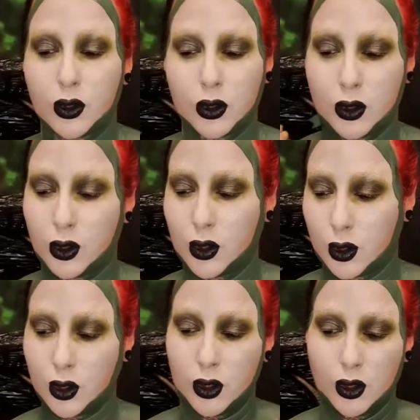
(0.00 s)
that was just a
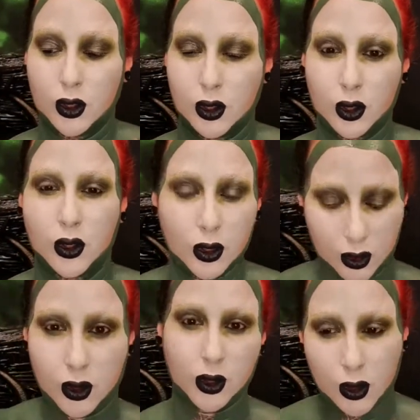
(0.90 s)
bit of eyebrow
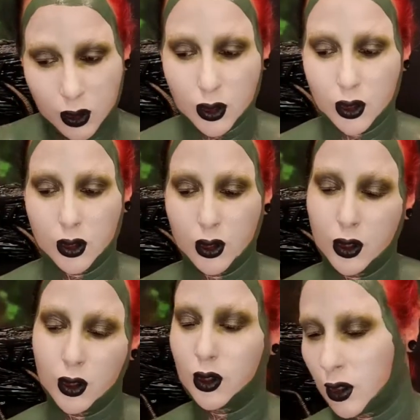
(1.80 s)
blocking. So this is a
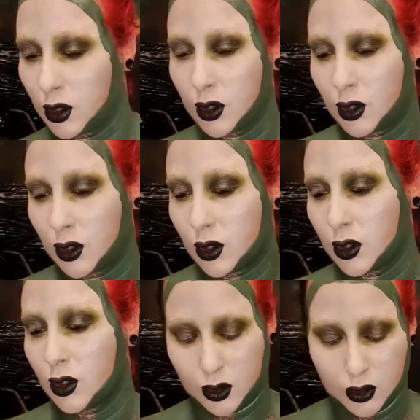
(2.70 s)
Mist Air, a
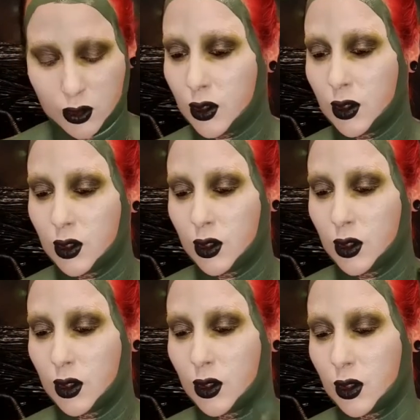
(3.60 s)
metallic green
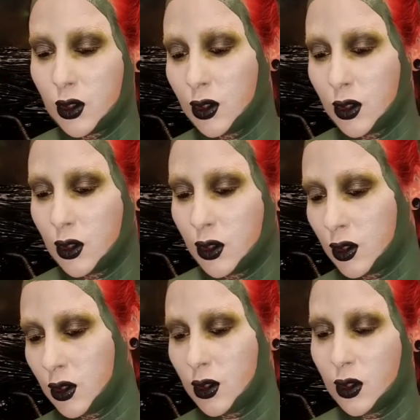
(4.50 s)
mixed with a bit of
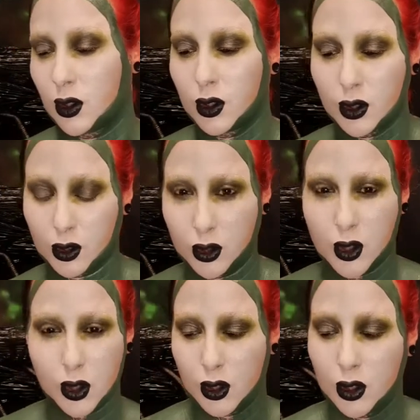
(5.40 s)
brown to try and make it a
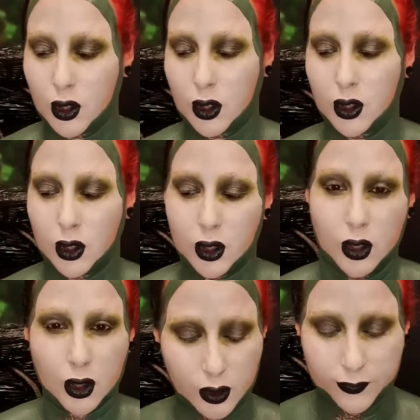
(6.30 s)
bit more khaki
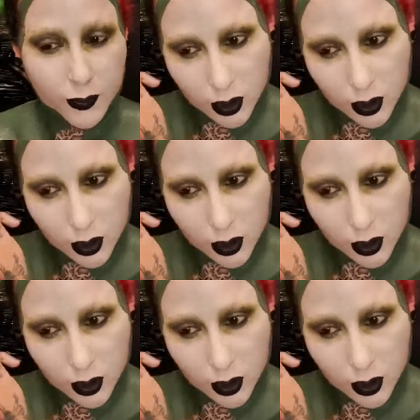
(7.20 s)
dark.